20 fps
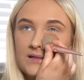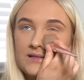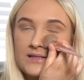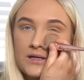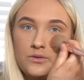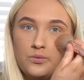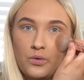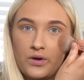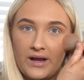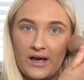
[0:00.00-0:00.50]

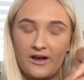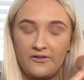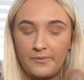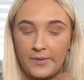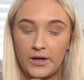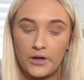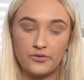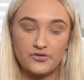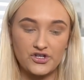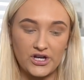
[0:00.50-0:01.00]
did want to have
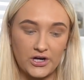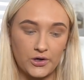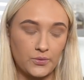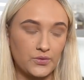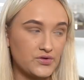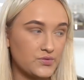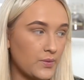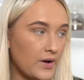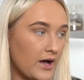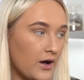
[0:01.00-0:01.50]
my own channel
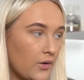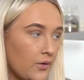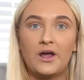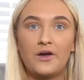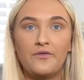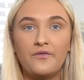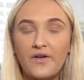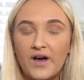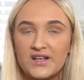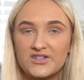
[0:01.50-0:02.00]
as well. When
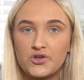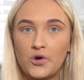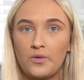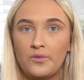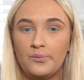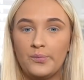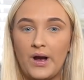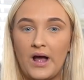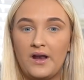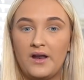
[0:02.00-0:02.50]
I first got
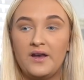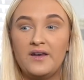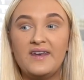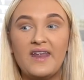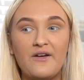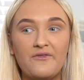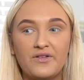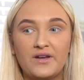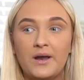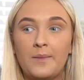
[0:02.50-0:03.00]
with Brandon,
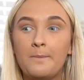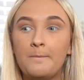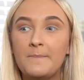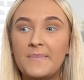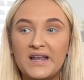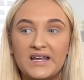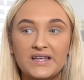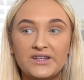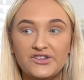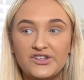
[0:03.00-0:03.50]
never in a
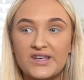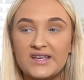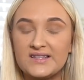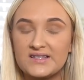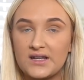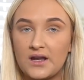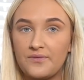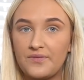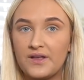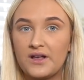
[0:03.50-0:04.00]
million years
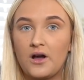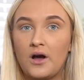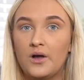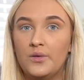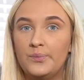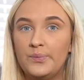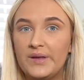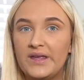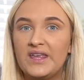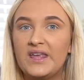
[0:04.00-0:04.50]
did I think
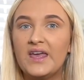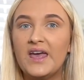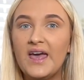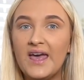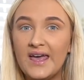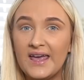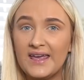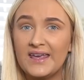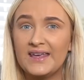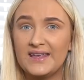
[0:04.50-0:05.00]
I'd be
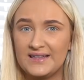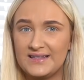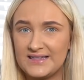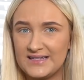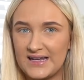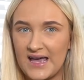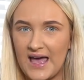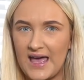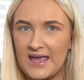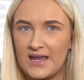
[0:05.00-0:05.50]
here
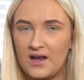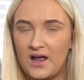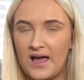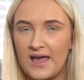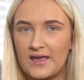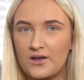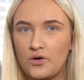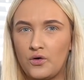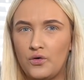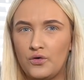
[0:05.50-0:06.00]
today,
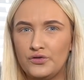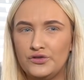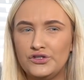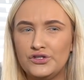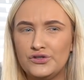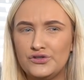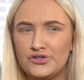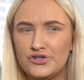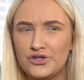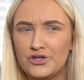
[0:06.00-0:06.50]
like on
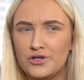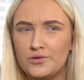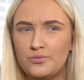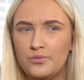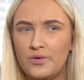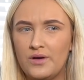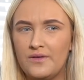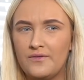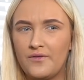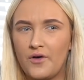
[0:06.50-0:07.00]
YouTube
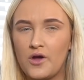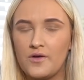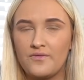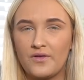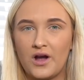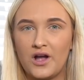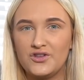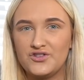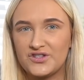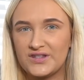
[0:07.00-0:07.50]
with over
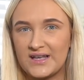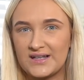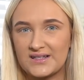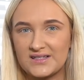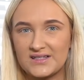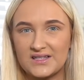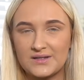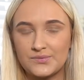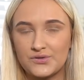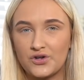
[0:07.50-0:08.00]

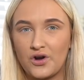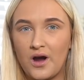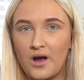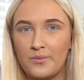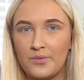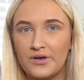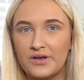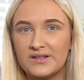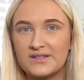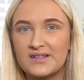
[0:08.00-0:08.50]
100,000
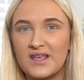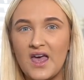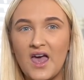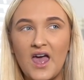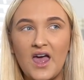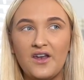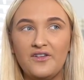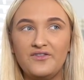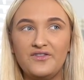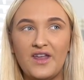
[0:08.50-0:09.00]
subscribers.
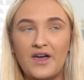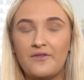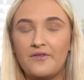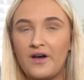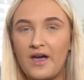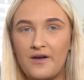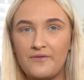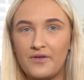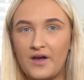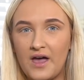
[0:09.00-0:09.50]
Never,
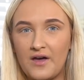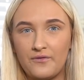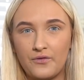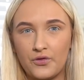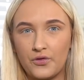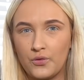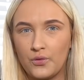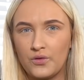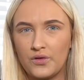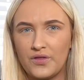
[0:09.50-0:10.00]
ever, ever
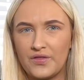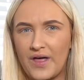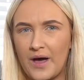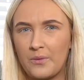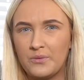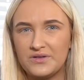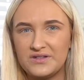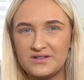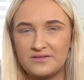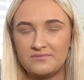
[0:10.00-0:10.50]
thought that
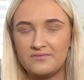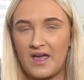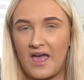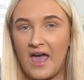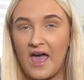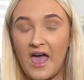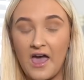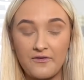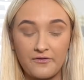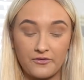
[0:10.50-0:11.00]
that would
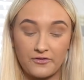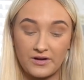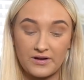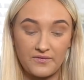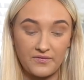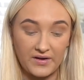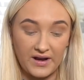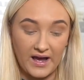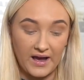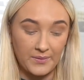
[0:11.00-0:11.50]
ever
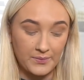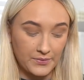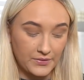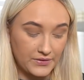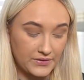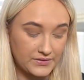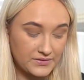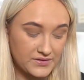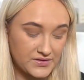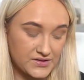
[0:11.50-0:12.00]
even
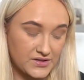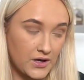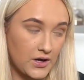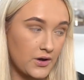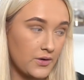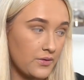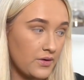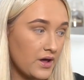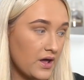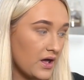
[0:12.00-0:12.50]
happen.
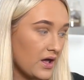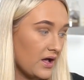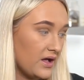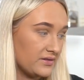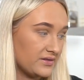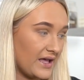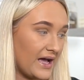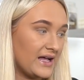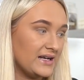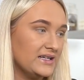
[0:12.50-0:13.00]
So
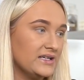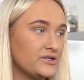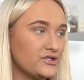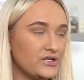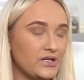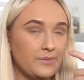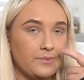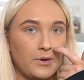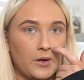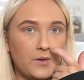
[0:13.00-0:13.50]
that
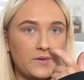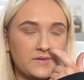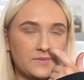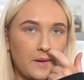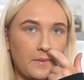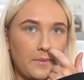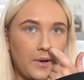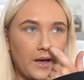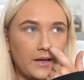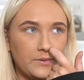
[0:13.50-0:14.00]
literally blows
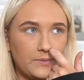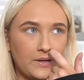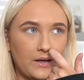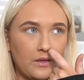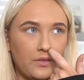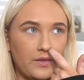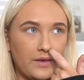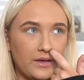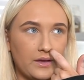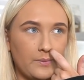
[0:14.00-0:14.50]
my mind when I
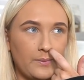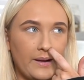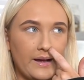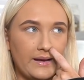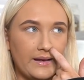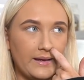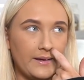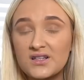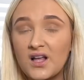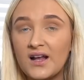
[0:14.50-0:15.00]
think about
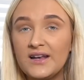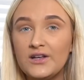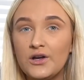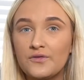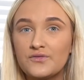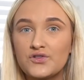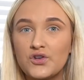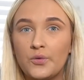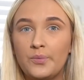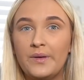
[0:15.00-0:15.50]
it. Slightly
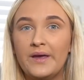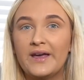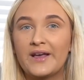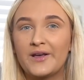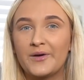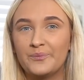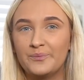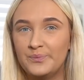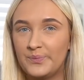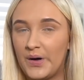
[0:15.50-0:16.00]
off
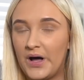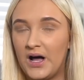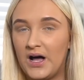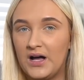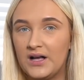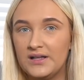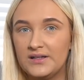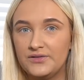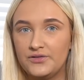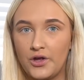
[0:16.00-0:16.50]
topic,
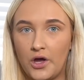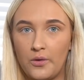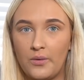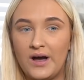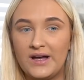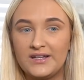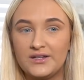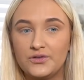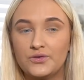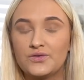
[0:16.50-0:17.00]
but no,
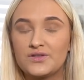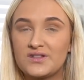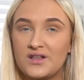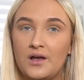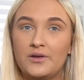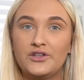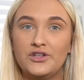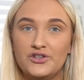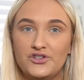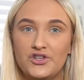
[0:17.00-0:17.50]
I did not
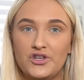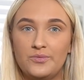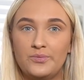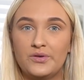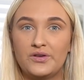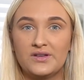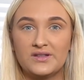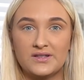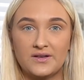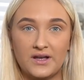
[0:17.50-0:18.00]
start YouTube
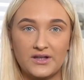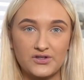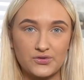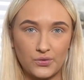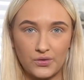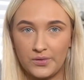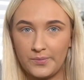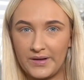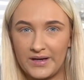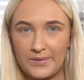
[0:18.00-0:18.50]
because I
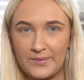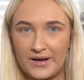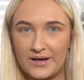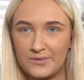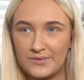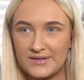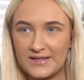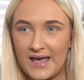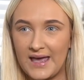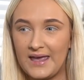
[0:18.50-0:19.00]
saw the money Brandon
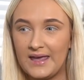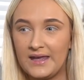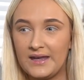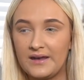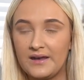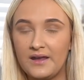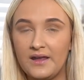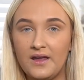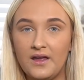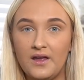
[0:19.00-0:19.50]
was
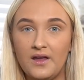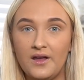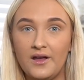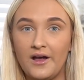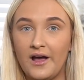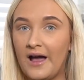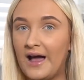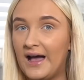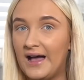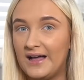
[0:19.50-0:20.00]
getting.
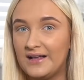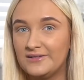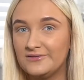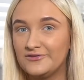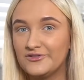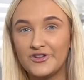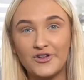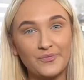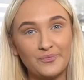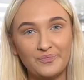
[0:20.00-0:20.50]

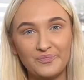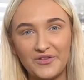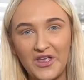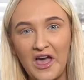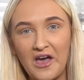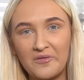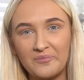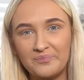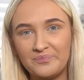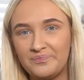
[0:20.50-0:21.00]
And yeah.